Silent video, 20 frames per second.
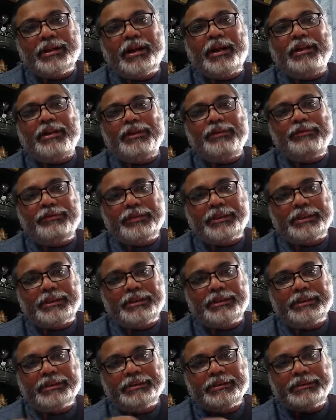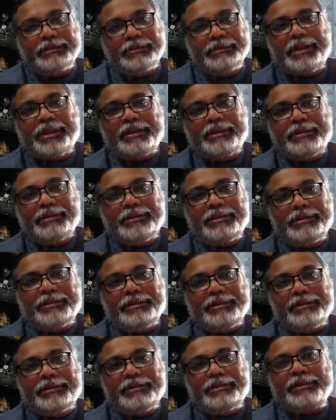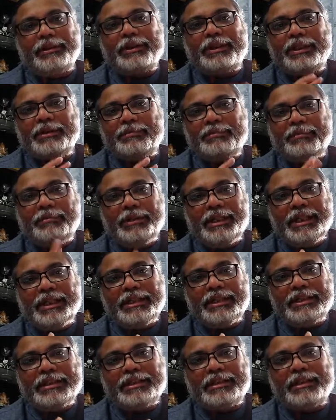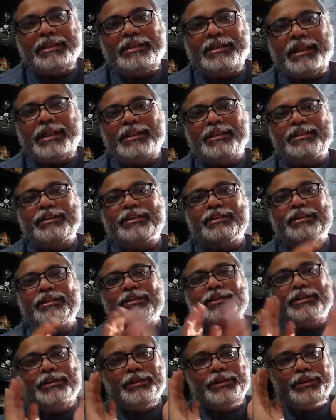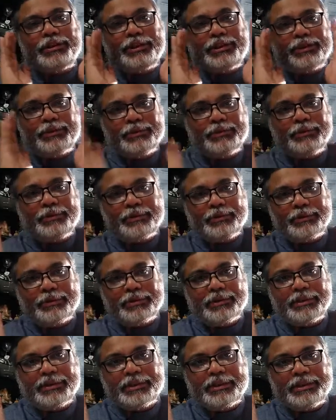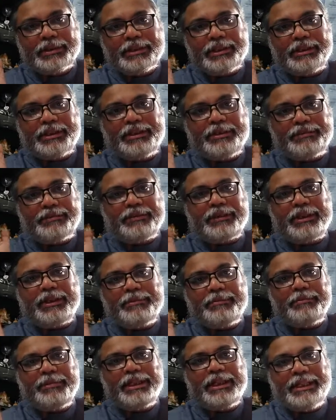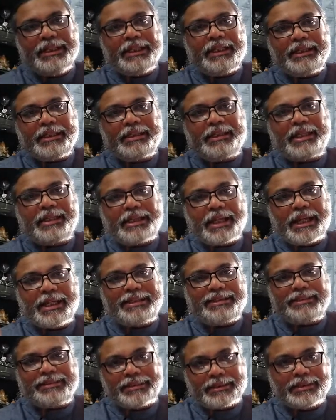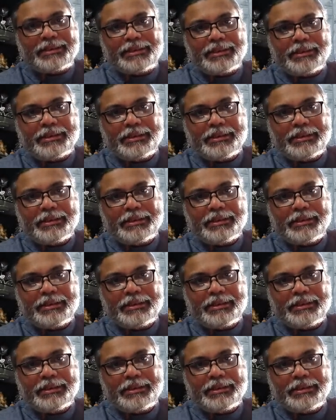are different. Okay? So it means there is two different meanings that exist.